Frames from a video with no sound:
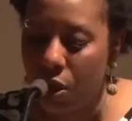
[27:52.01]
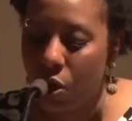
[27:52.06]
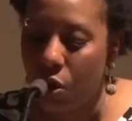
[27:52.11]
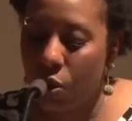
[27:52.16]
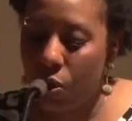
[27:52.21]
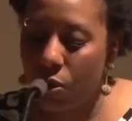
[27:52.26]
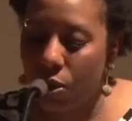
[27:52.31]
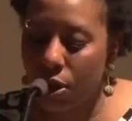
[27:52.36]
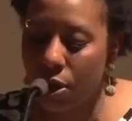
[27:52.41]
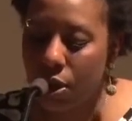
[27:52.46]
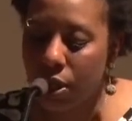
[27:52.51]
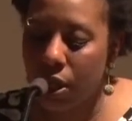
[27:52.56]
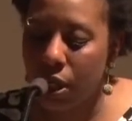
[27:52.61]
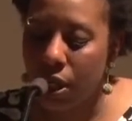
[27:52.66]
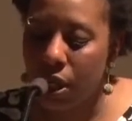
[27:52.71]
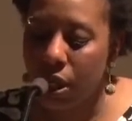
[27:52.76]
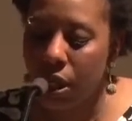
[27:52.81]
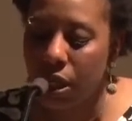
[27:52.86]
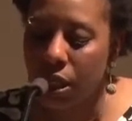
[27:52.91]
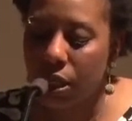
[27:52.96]

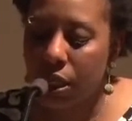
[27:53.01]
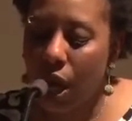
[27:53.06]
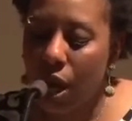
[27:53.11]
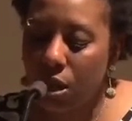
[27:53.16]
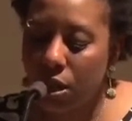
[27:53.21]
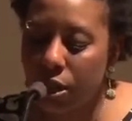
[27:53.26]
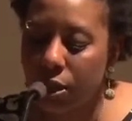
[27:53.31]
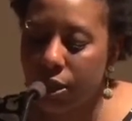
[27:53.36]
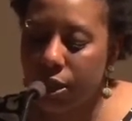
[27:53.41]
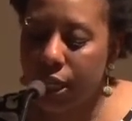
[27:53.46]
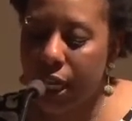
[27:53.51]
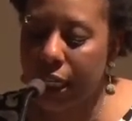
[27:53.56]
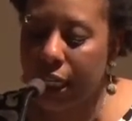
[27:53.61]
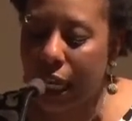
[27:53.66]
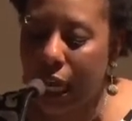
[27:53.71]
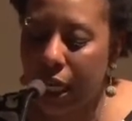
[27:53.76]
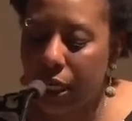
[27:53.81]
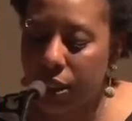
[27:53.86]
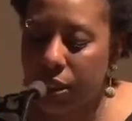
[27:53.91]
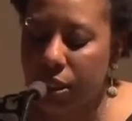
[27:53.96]
Or colored
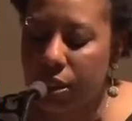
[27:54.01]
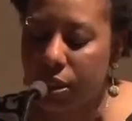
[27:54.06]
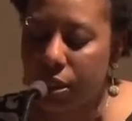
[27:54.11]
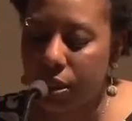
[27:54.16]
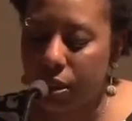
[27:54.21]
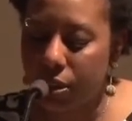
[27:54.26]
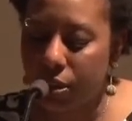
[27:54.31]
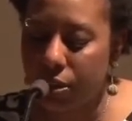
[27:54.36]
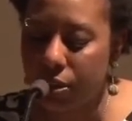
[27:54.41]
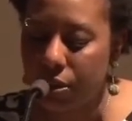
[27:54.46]
against,